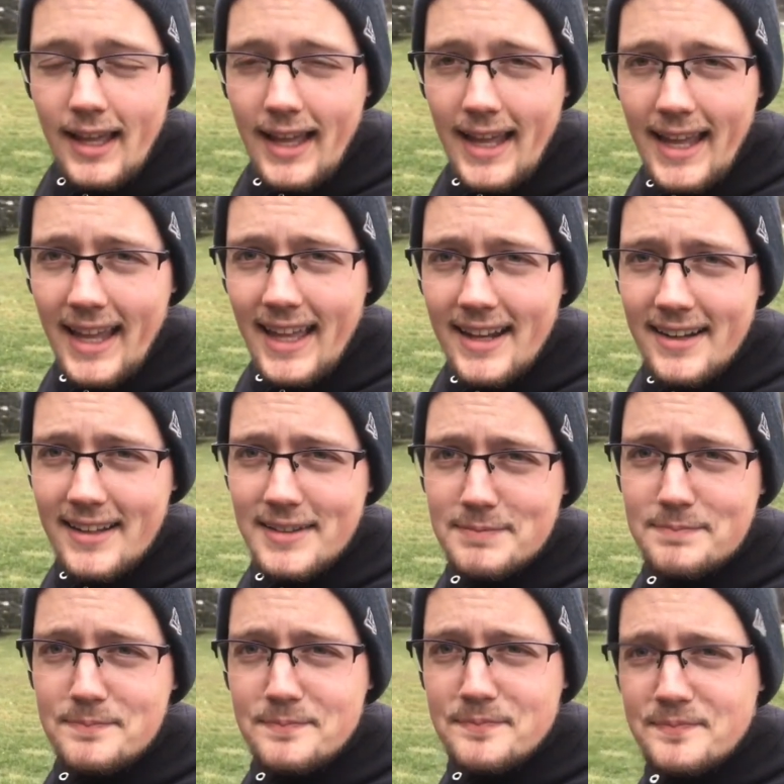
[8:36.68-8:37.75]
and
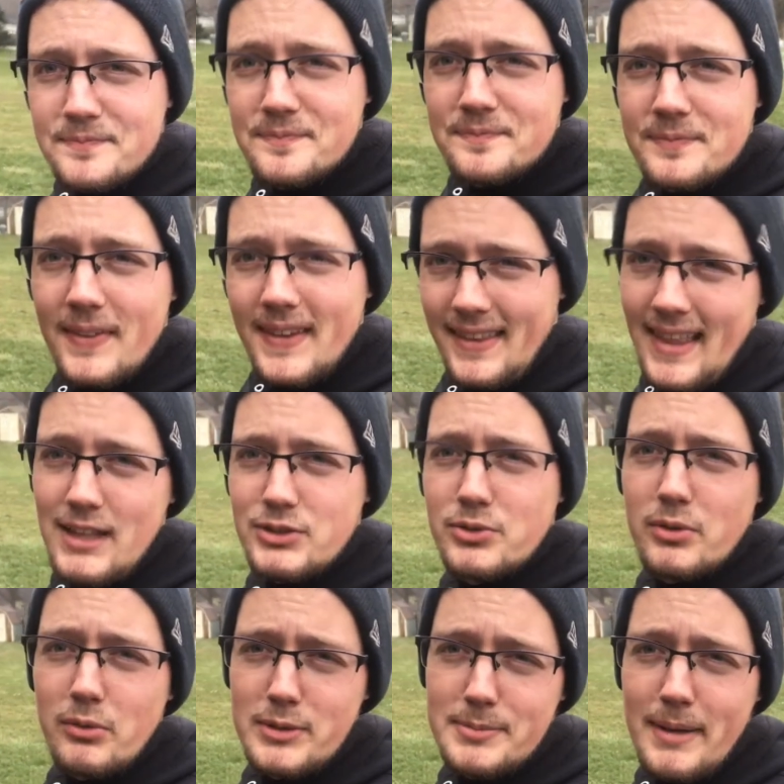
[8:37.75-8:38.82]
that's
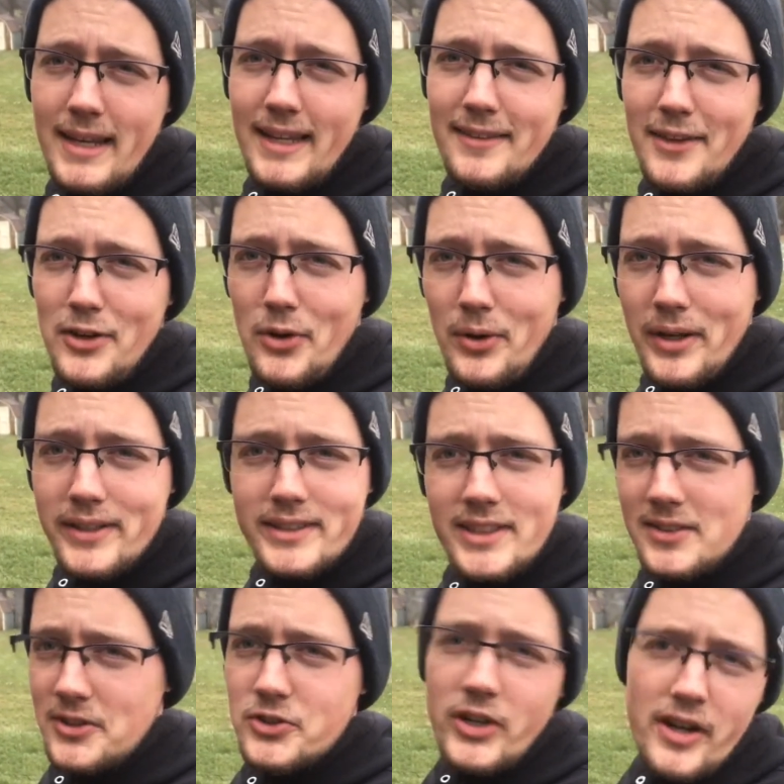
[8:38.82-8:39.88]
what was making the noise,
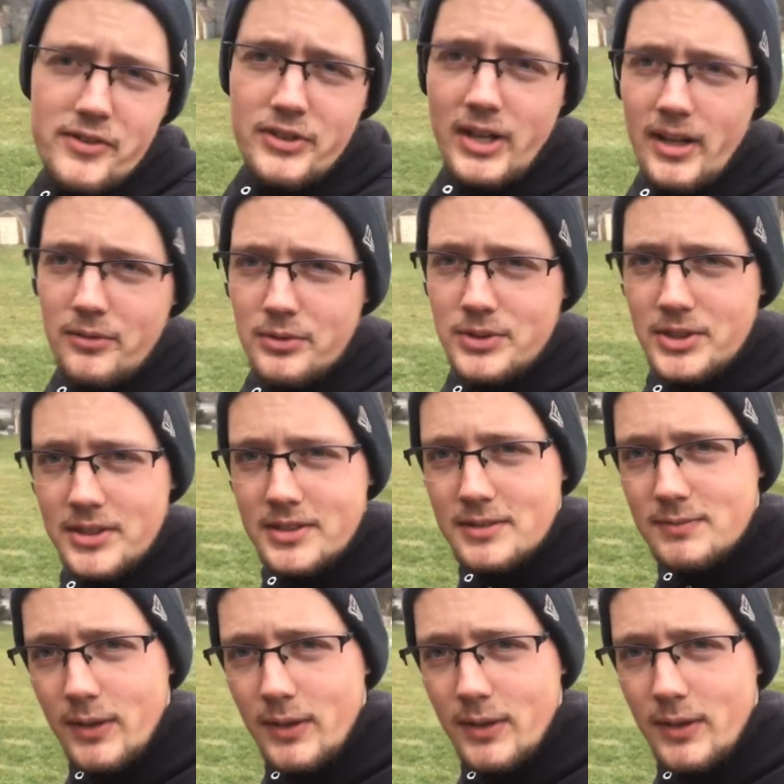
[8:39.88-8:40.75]
because the drive shaft was just,